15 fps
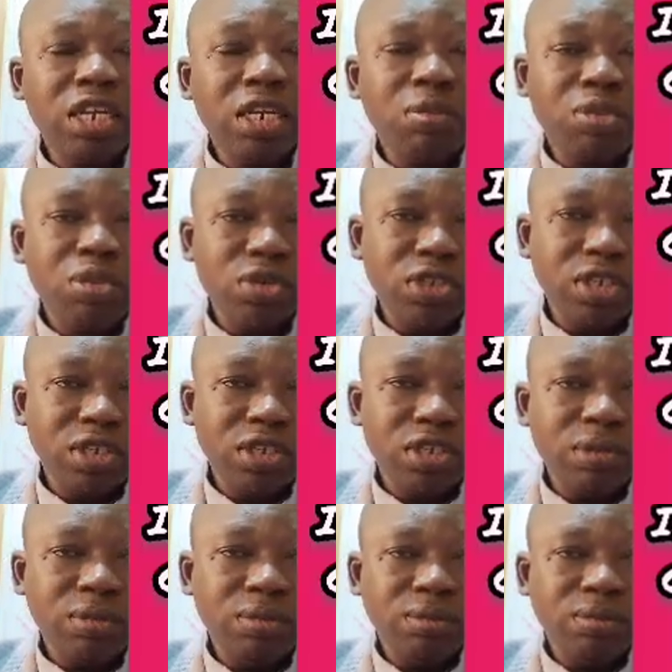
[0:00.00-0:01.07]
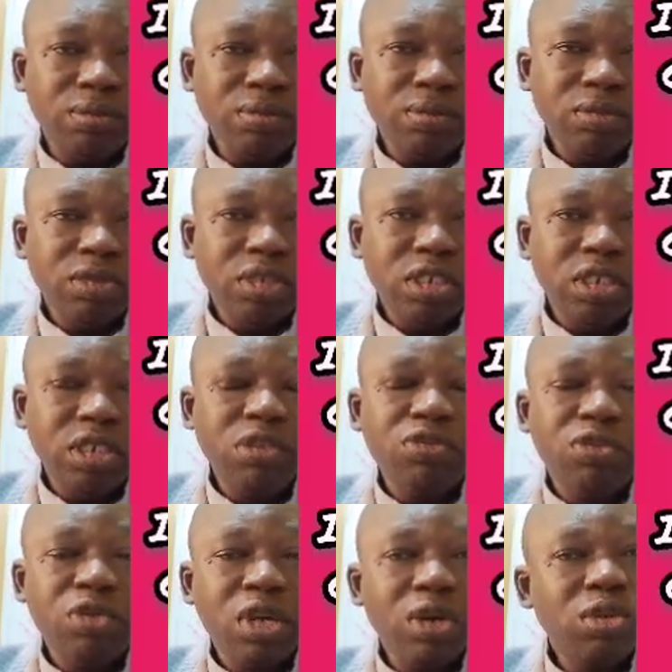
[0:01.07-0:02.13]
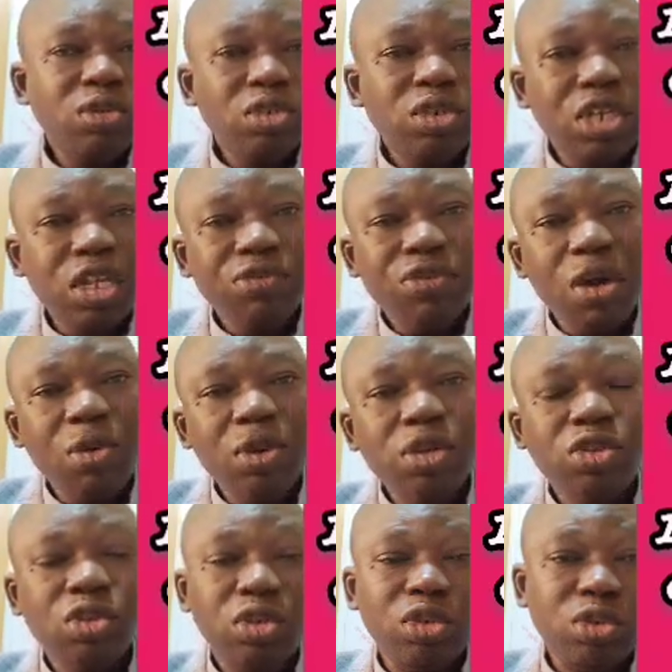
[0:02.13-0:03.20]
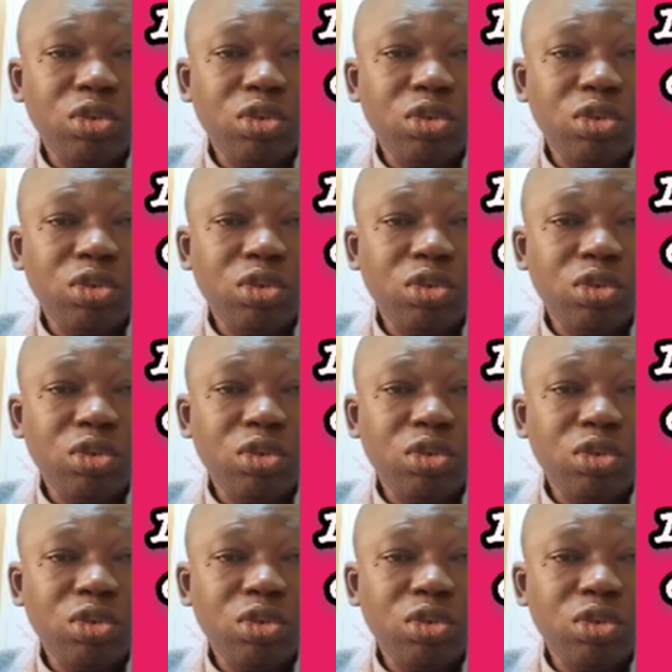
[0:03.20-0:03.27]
in the process. If you are going to transfer wealth to your